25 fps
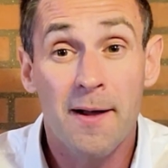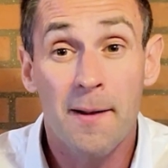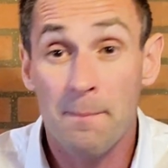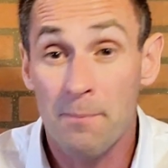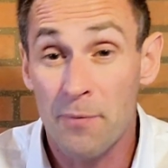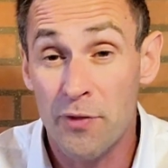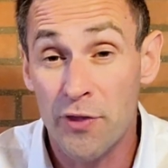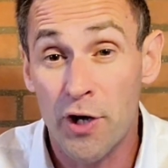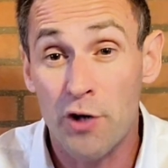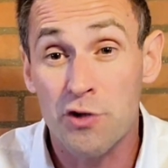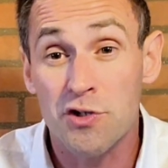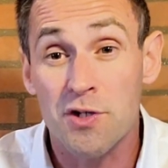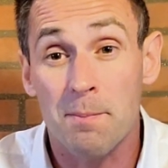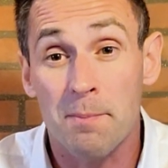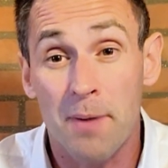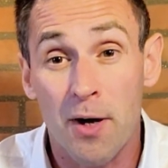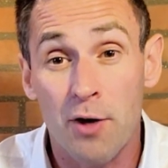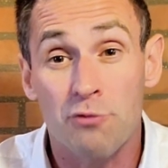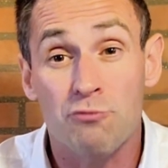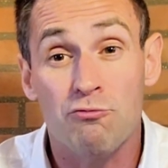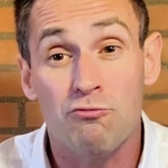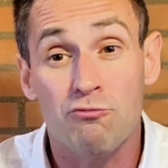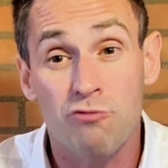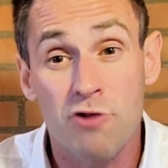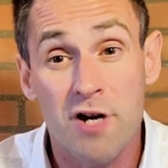And those are
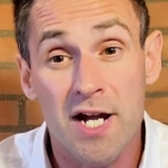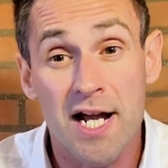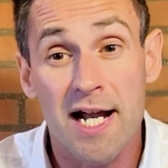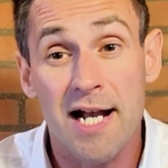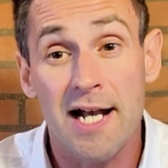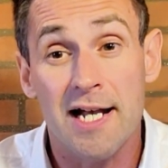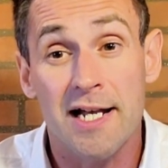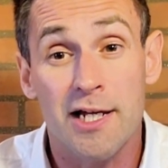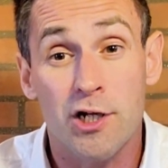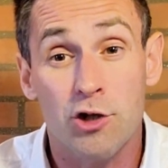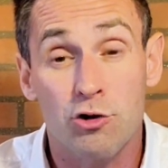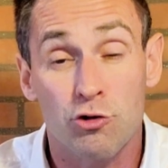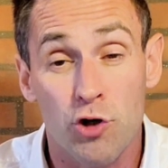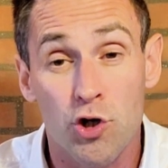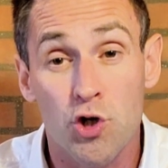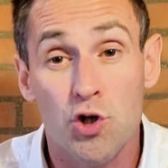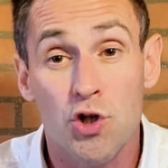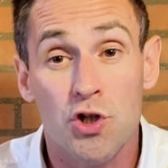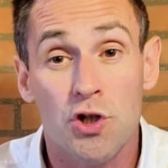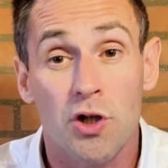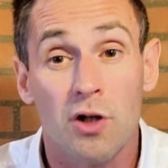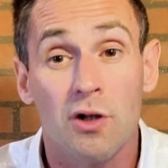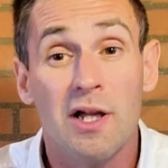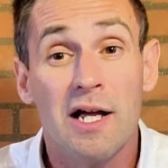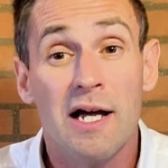both really
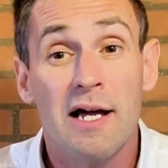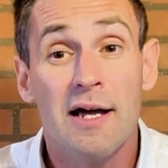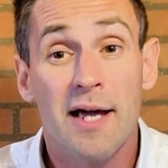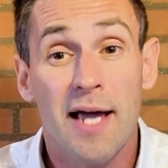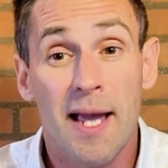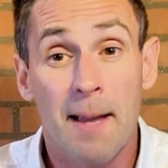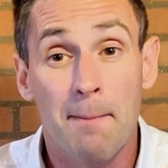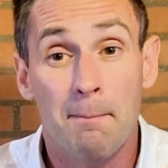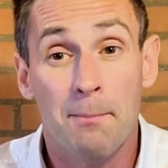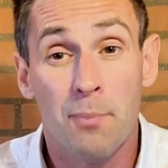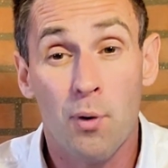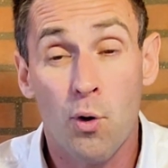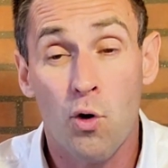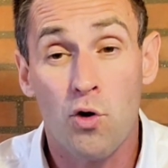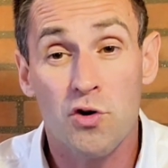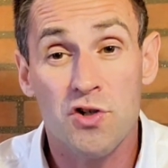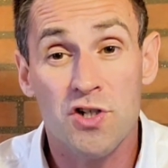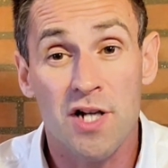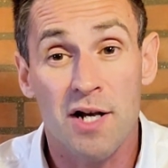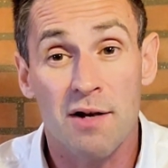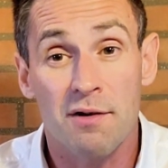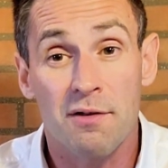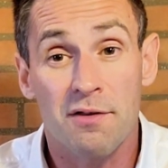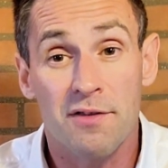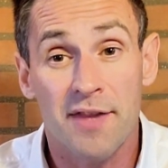crucial,
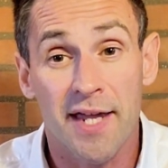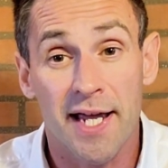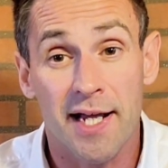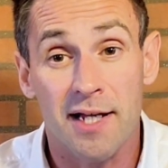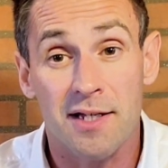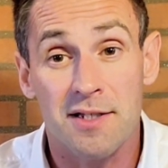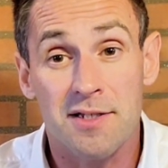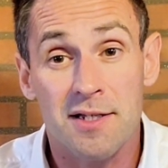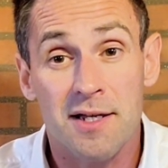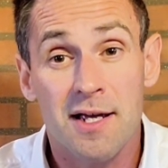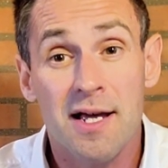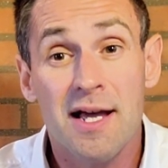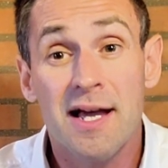important things.